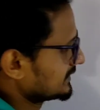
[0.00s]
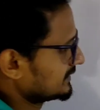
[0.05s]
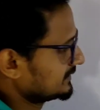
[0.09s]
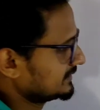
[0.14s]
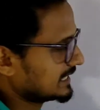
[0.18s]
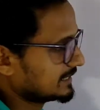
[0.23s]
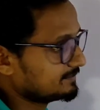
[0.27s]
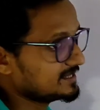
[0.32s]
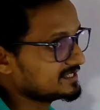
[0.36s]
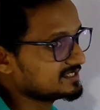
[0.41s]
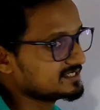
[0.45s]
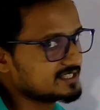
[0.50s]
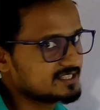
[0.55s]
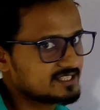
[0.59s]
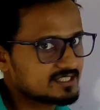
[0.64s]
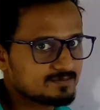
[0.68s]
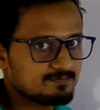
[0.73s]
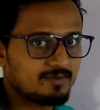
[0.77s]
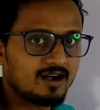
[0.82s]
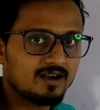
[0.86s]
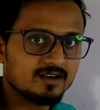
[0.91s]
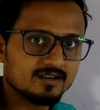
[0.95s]
that means it
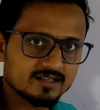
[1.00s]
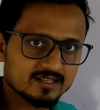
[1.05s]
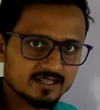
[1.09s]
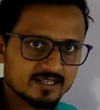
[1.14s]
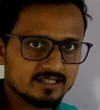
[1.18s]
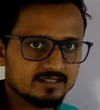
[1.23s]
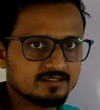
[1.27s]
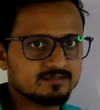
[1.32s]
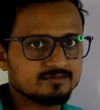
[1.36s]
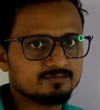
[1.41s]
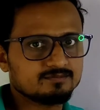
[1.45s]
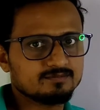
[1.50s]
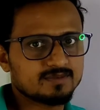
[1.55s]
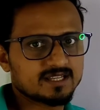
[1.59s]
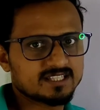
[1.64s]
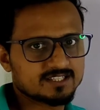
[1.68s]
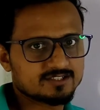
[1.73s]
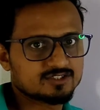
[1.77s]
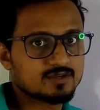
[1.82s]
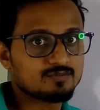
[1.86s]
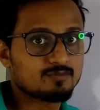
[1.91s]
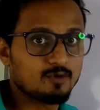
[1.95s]
is burned in
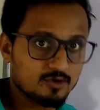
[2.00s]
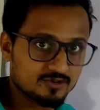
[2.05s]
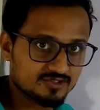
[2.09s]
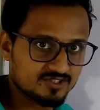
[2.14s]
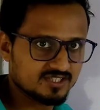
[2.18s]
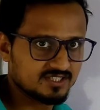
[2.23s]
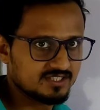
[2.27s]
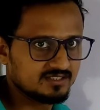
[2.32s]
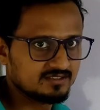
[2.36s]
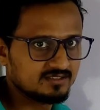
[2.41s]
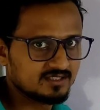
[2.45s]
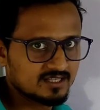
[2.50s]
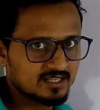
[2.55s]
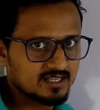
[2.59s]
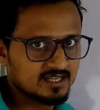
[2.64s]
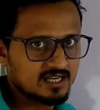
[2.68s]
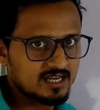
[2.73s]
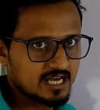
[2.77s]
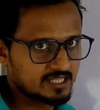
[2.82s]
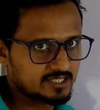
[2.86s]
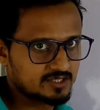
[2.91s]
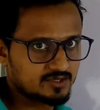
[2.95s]
presence of oxygen,
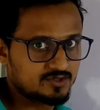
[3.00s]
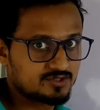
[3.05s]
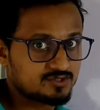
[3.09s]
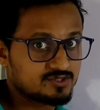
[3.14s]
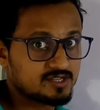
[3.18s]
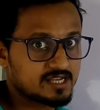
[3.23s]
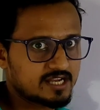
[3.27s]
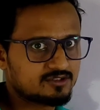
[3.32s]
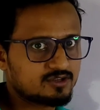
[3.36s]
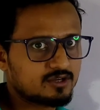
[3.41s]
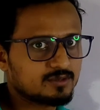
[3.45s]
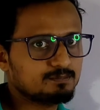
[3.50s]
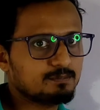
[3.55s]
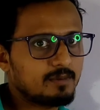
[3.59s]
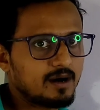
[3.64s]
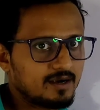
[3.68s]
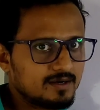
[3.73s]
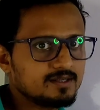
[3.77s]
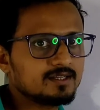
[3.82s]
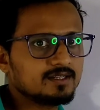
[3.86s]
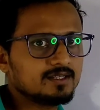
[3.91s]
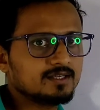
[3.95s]
otherwise you cannot
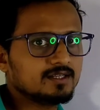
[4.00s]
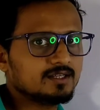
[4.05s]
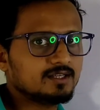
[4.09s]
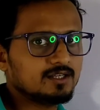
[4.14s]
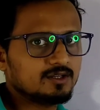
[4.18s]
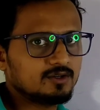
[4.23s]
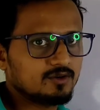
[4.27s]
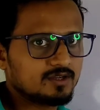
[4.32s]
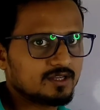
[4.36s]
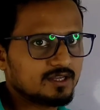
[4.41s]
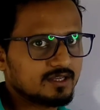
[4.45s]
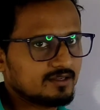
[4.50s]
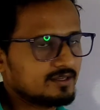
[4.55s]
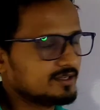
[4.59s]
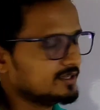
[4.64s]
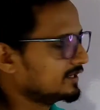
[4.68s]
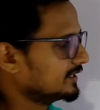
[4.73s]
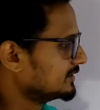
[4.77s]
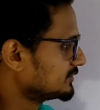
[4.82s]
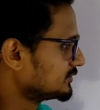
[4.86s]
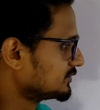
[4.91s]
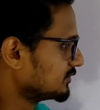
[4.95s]
burn. Okay,
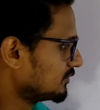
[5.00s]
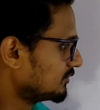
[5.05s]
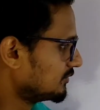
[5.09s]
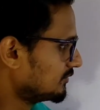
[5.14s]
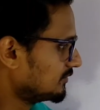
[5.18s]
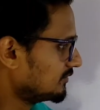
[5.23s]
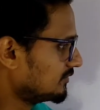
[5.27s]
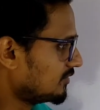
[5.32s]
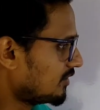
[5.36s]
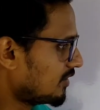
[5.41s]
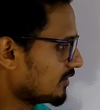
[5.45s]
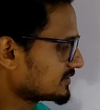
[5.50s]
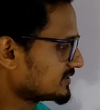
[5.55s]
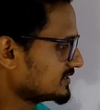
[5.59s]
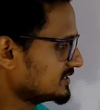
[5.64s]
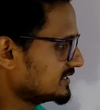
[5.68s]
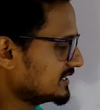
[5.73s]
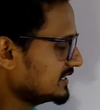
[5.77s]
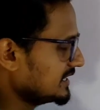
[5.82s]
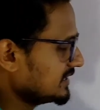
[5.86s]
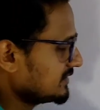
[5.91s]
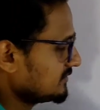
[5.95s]
so
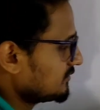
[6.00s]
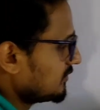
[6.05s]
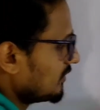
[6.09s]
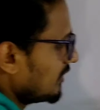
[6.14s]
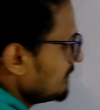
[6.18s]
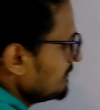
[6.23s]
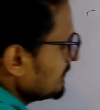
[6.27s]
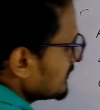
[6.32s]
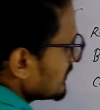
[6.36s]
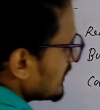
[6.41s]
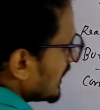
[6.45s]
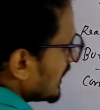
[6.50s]
oxygen, it forms